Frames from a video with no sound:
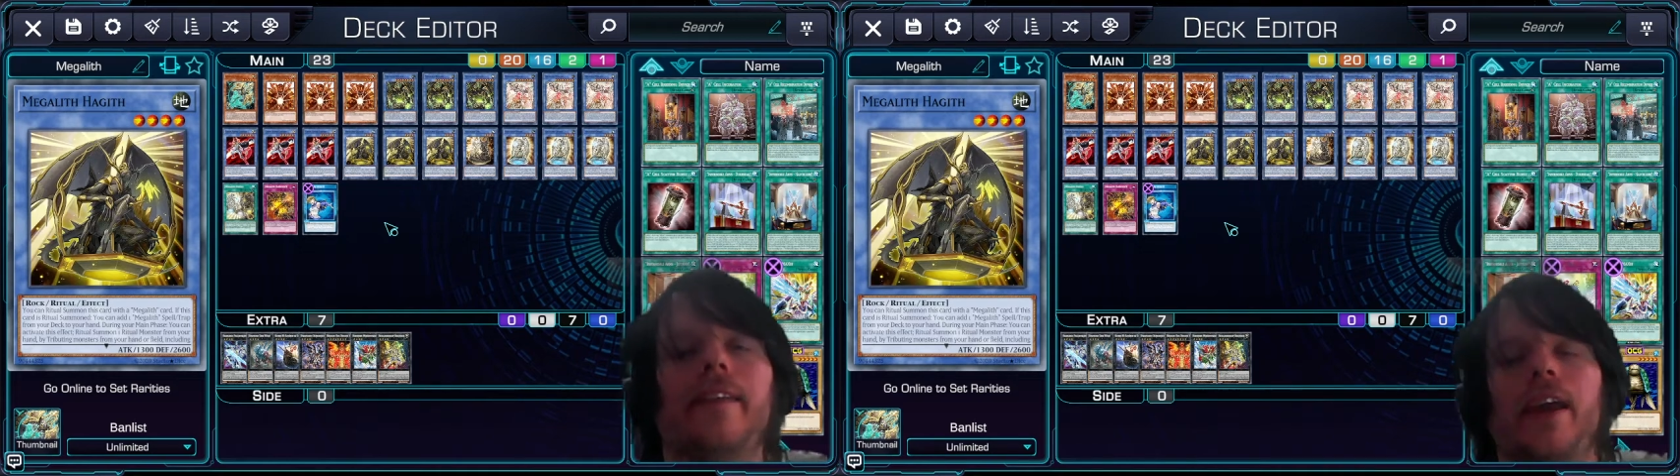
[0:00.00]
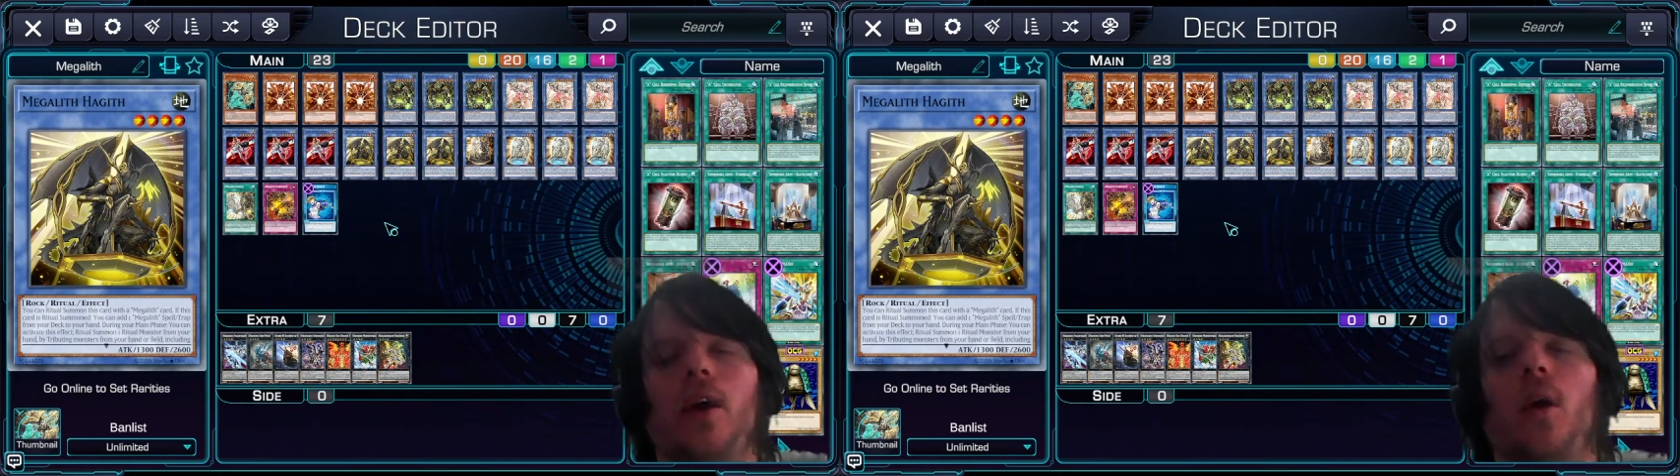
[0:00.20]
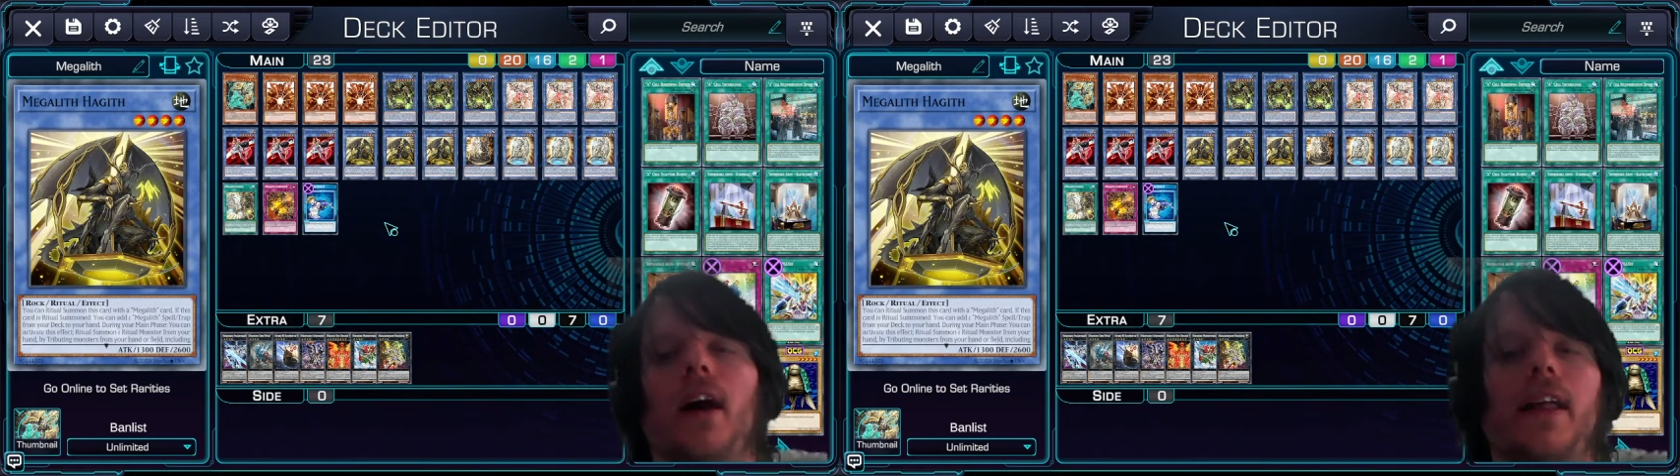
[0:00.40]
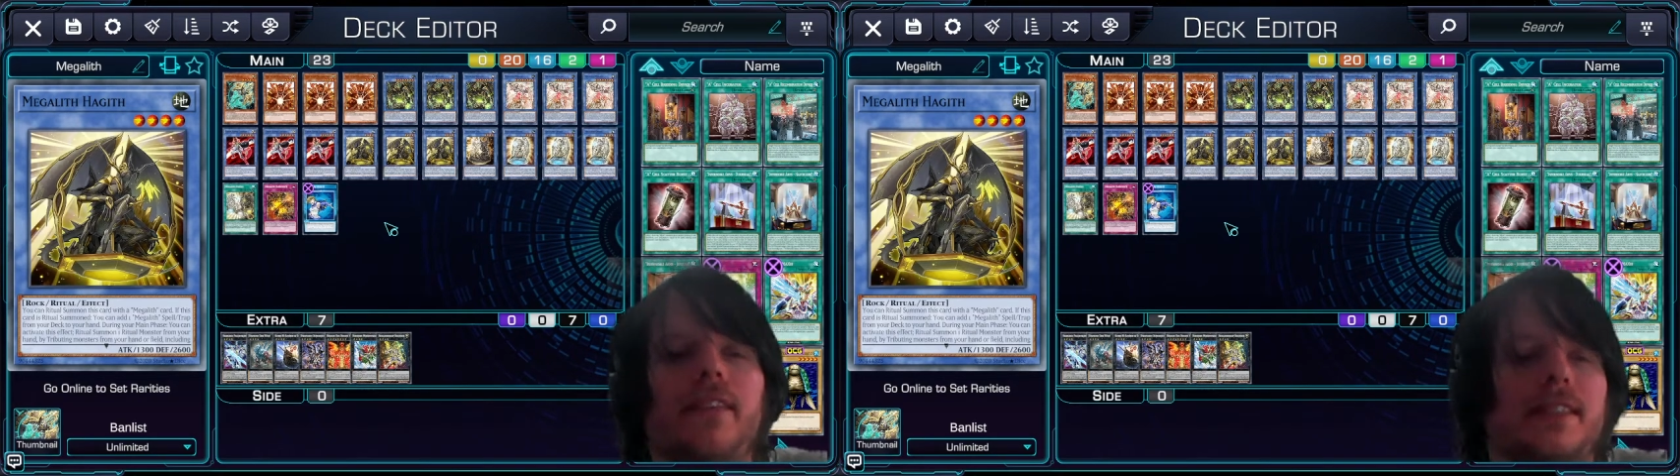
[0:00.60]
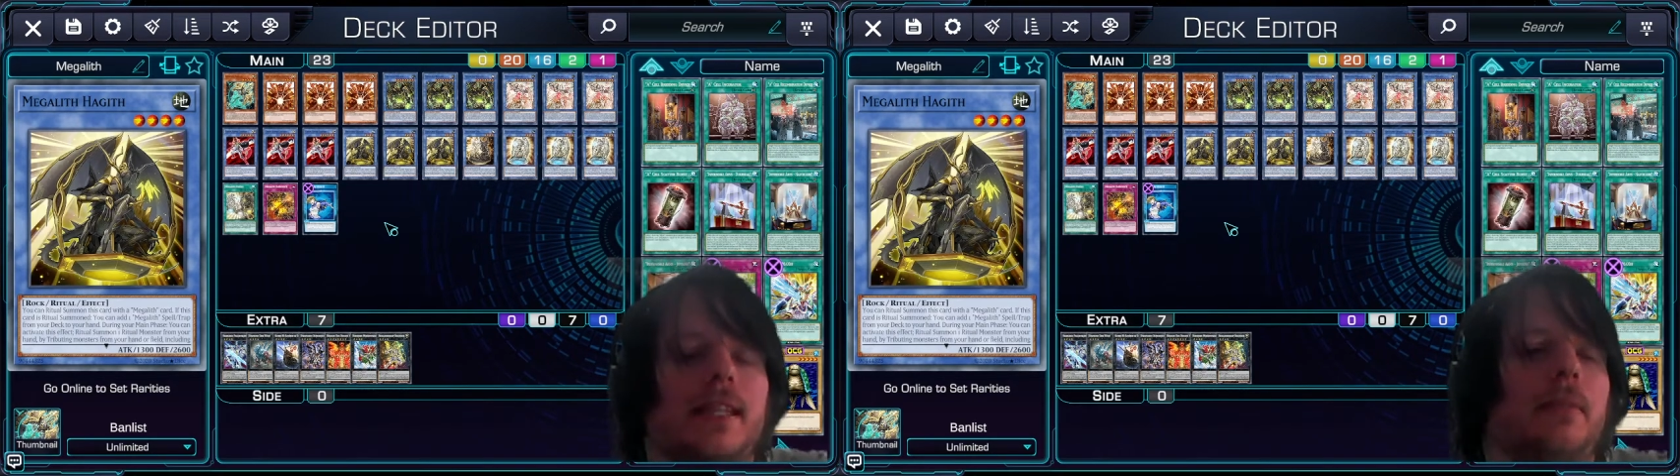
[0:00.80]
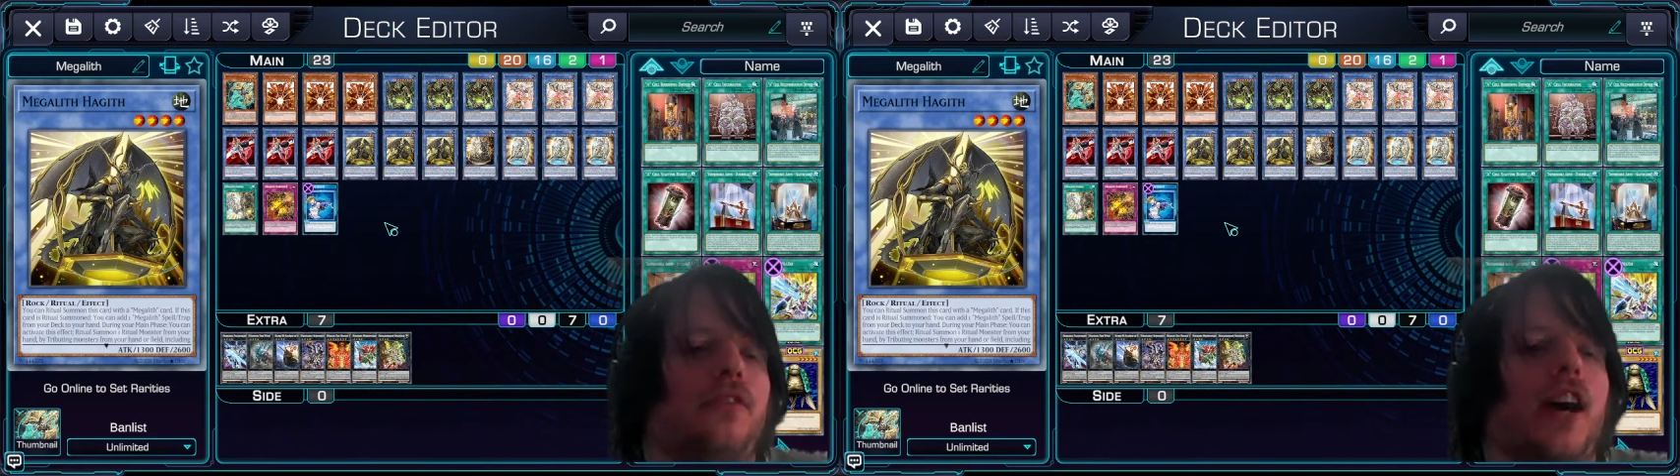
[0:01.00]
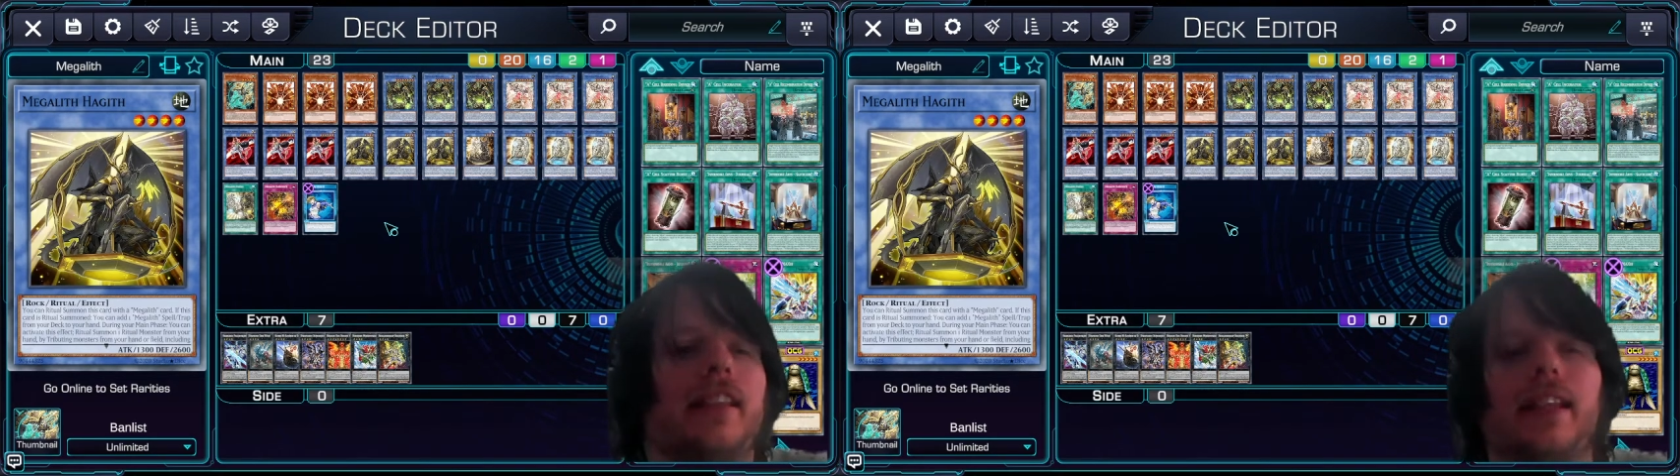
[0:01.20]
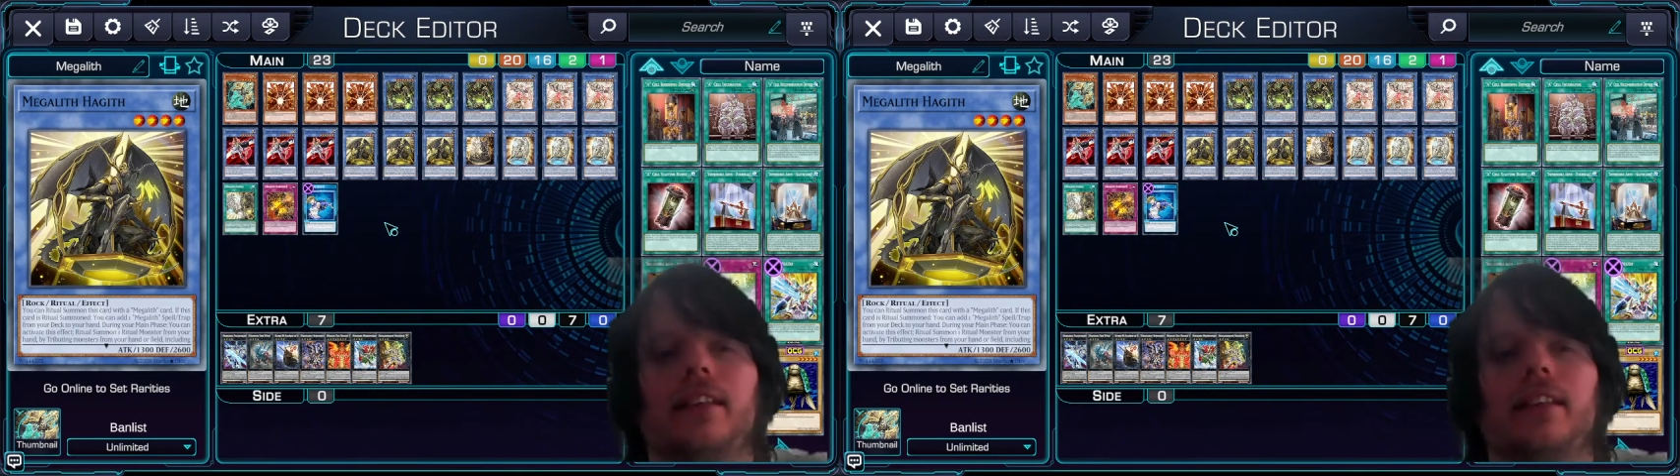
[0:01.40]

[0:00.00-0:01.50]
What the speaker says: They all have the same effect